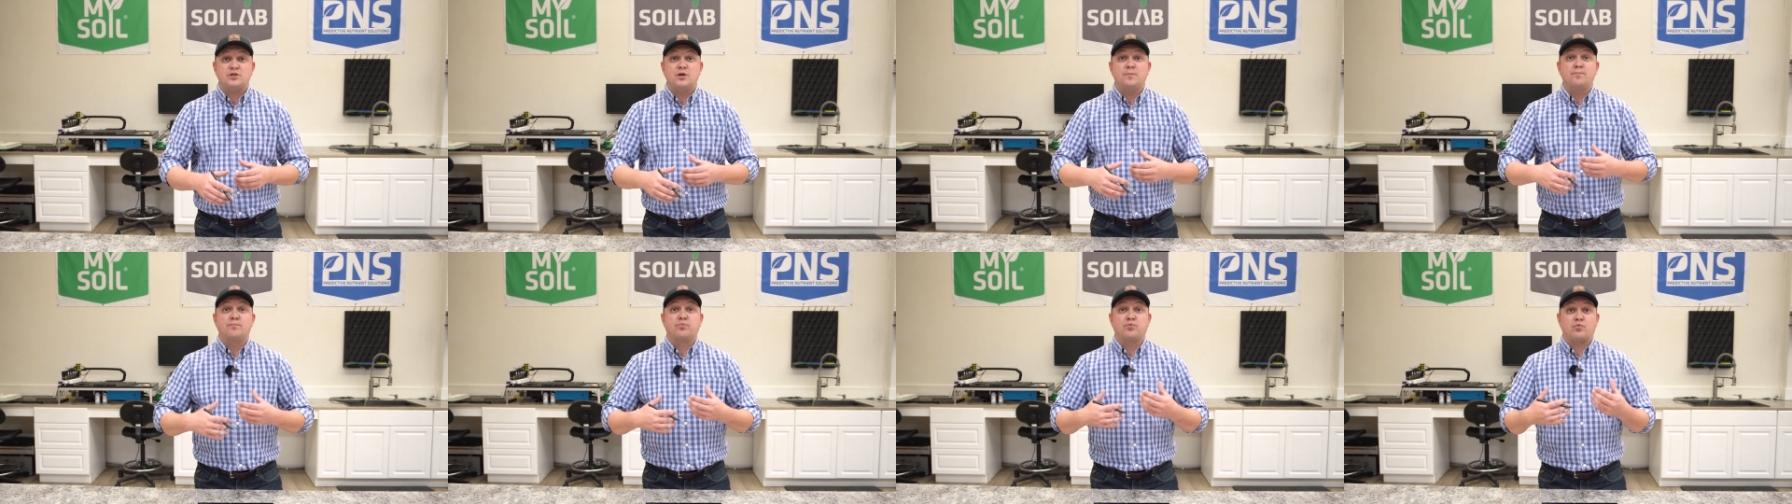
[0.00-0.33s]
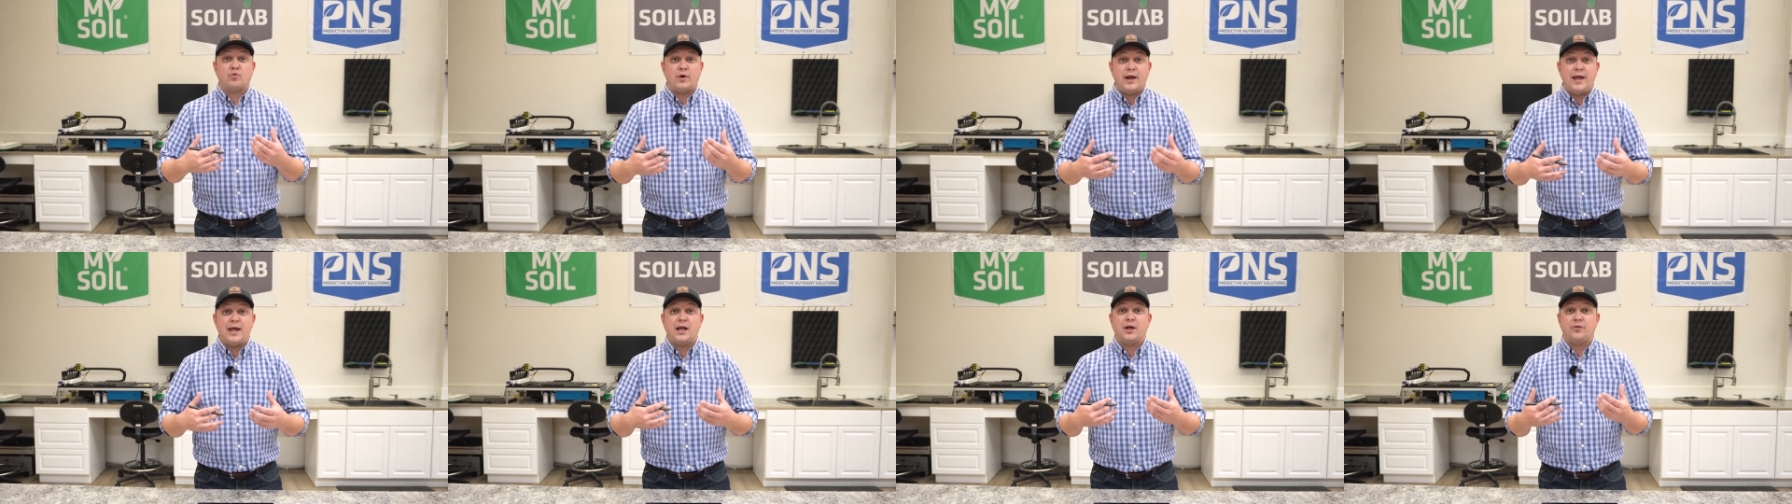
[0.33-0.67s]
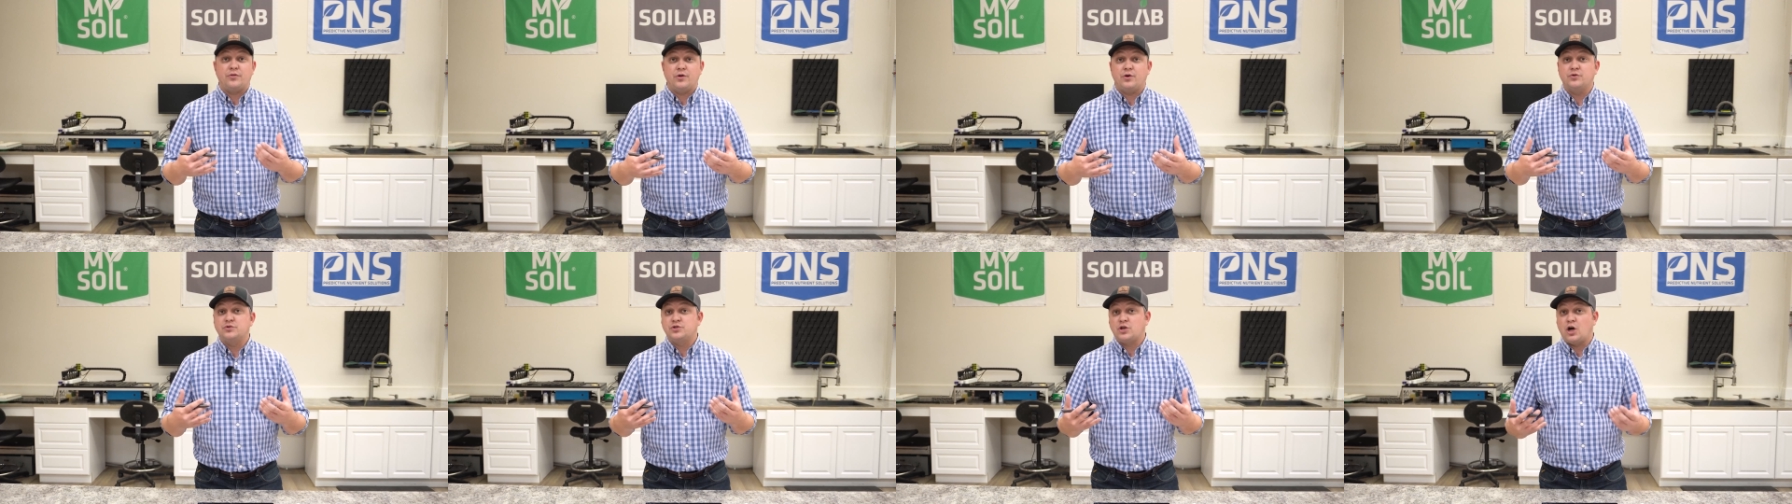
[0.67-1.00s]
to
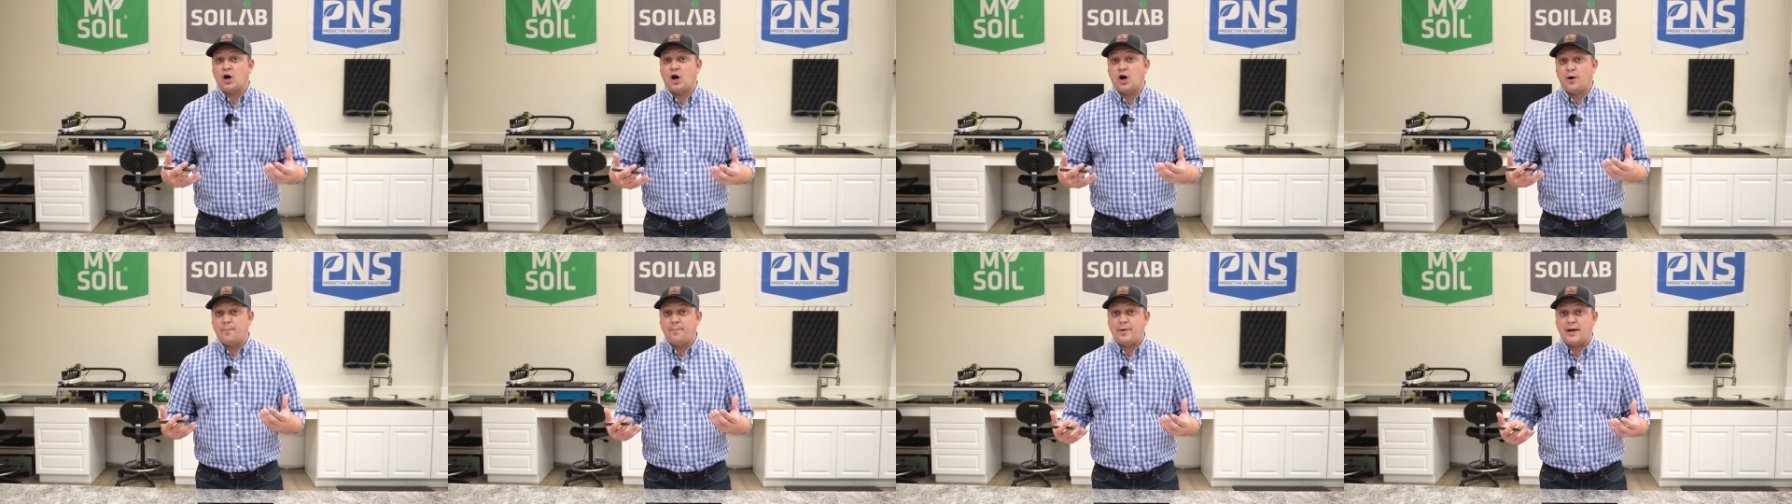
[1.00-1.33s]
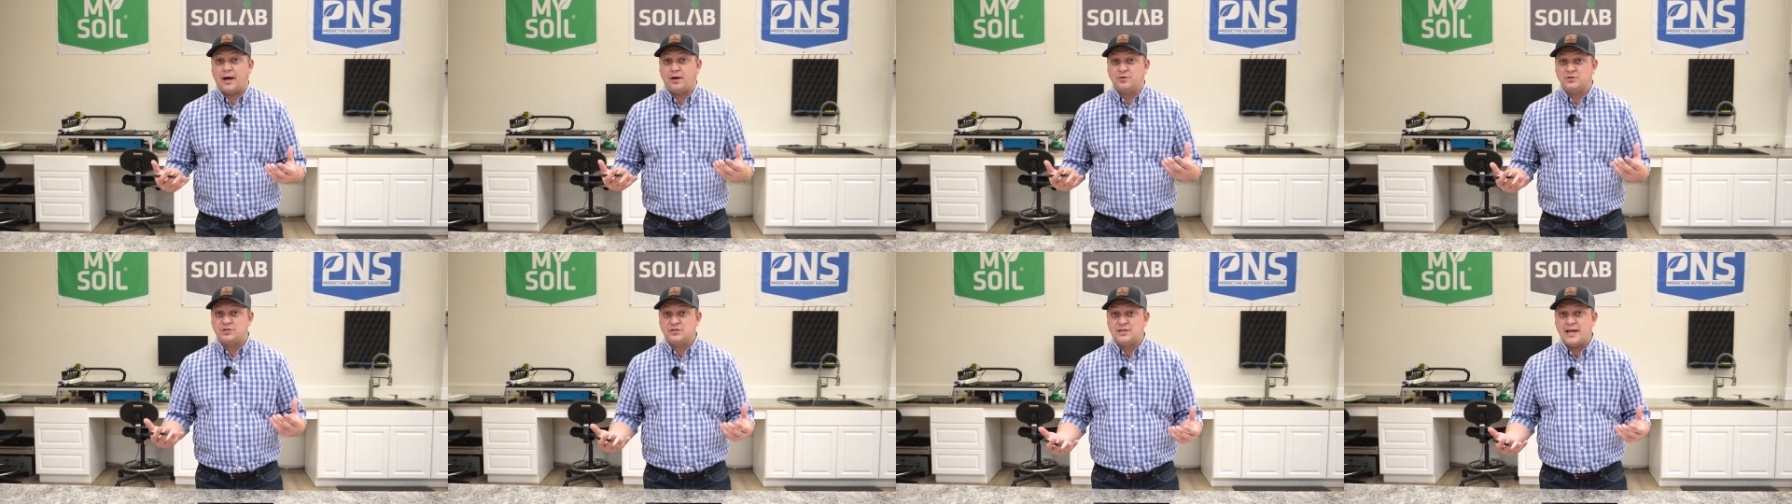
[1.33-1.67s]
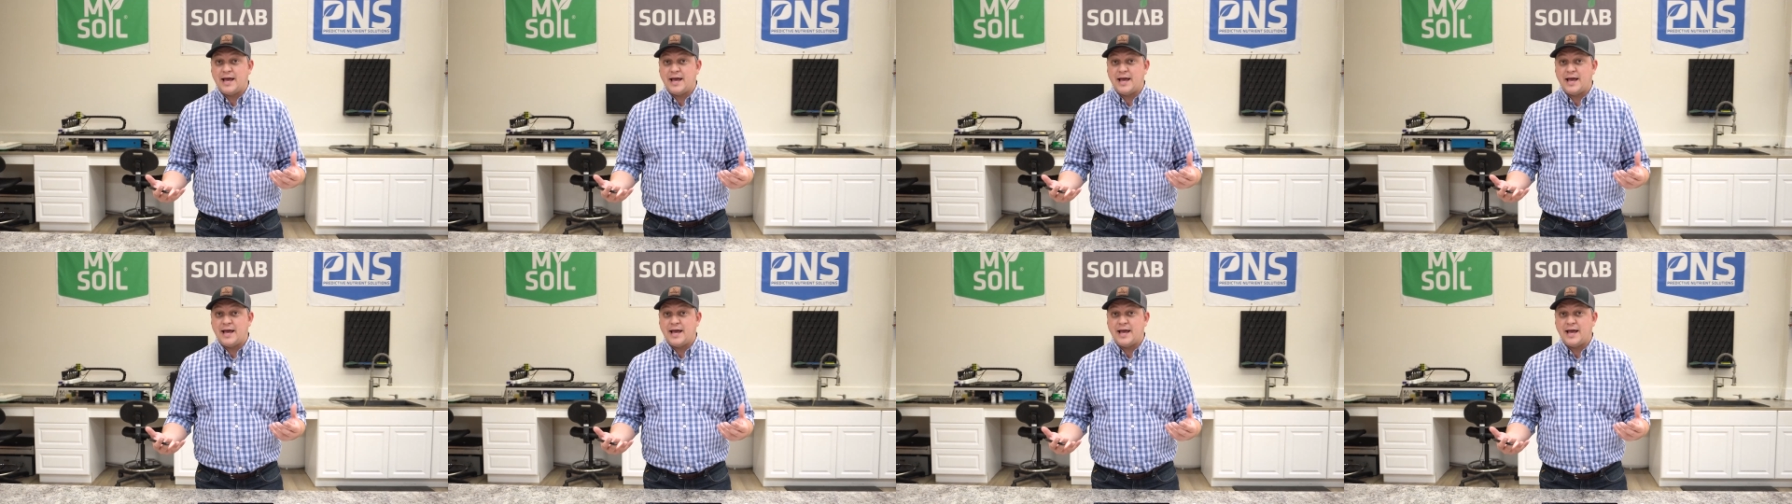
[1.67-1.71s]
break those compounds